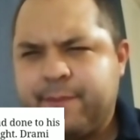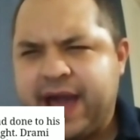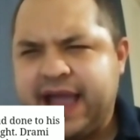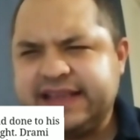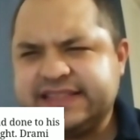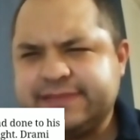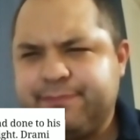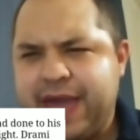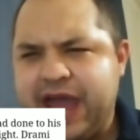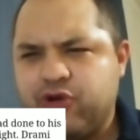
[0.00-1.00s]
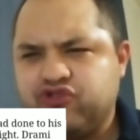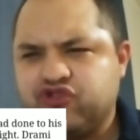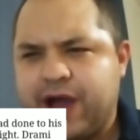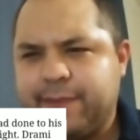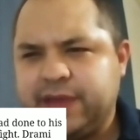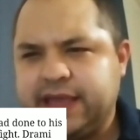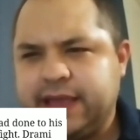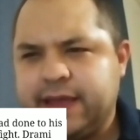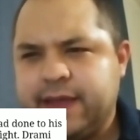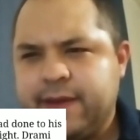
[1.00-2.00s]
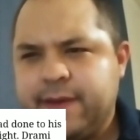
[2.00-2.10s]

Pais battled Drami